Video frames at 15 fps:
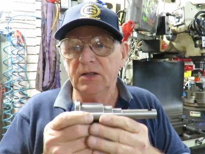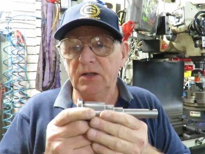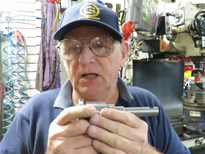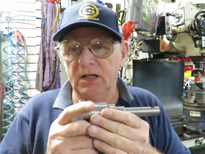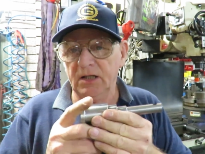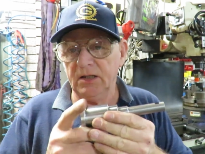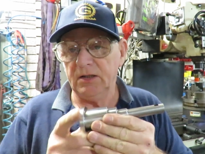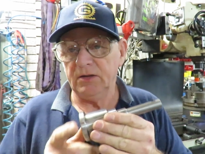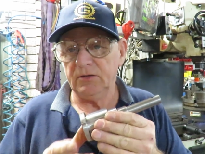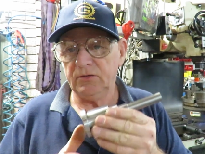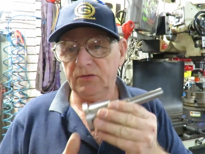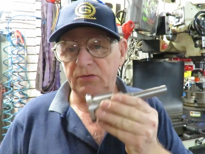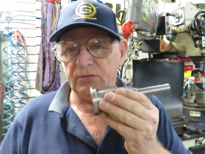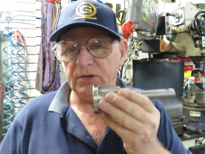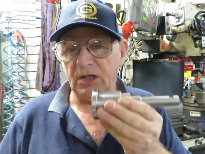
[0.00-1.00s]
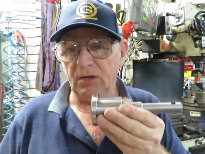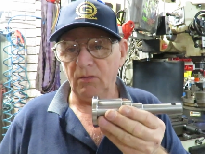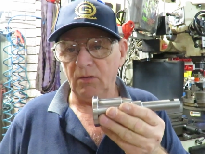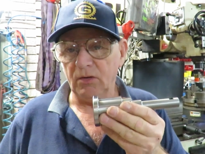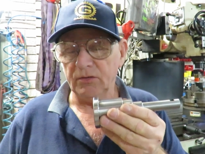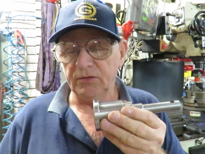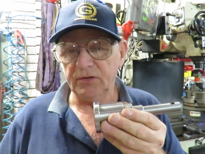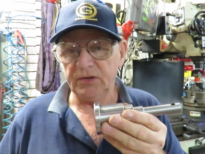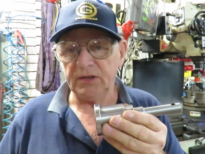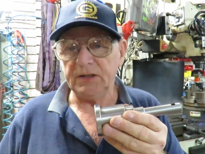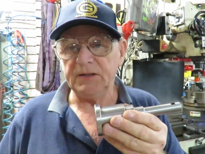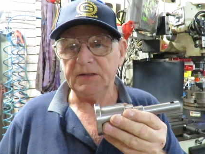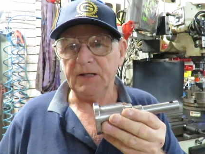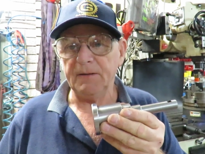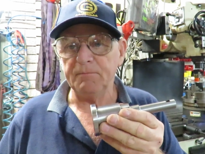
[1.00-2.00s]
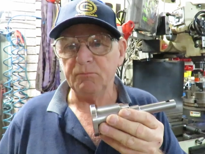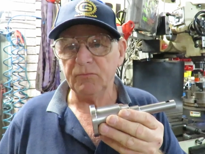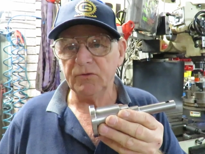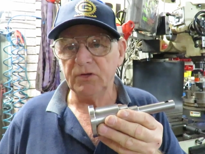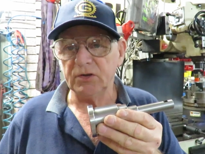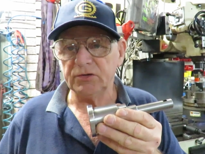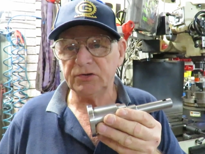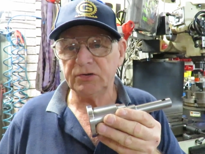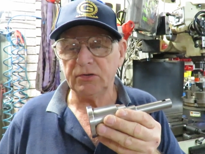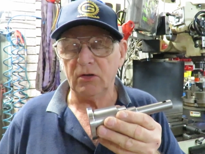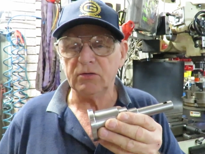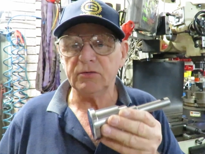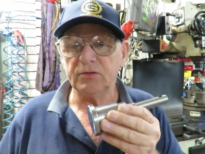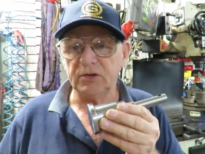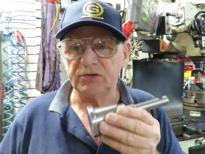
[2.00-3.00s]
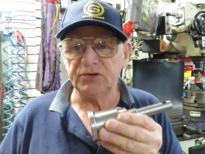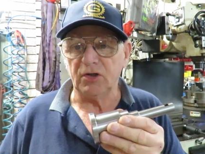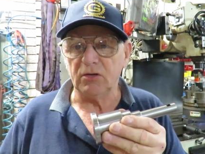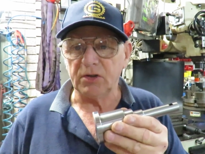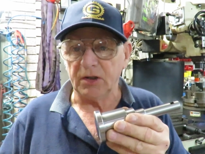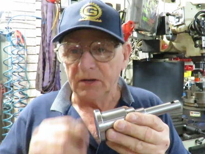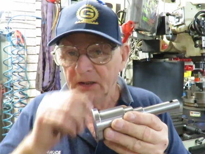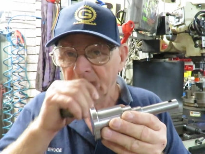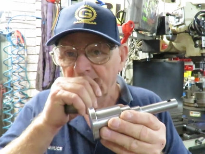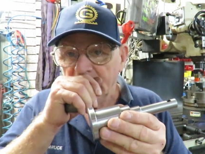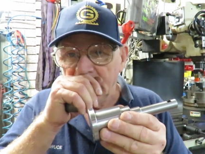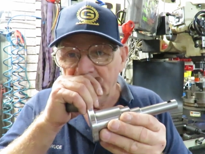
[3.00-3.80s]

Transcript: uh, to go on the um, the, soc the Zocca